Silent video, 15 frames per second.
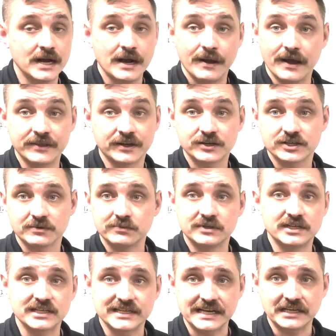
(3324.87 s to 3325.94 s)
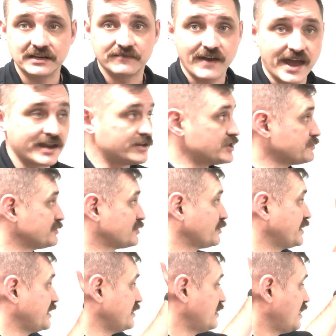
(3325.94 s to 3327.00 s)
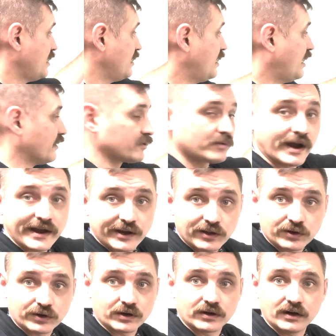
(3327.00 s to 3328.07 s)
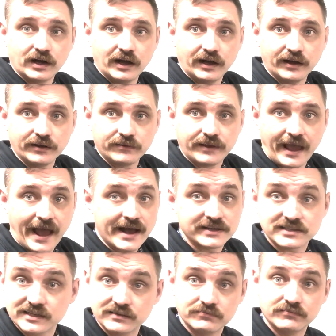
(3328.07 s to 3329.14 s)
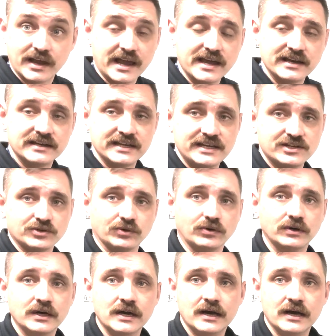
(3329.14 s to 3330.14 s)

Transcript: And there's some distinct advantages between regular gas and diesel.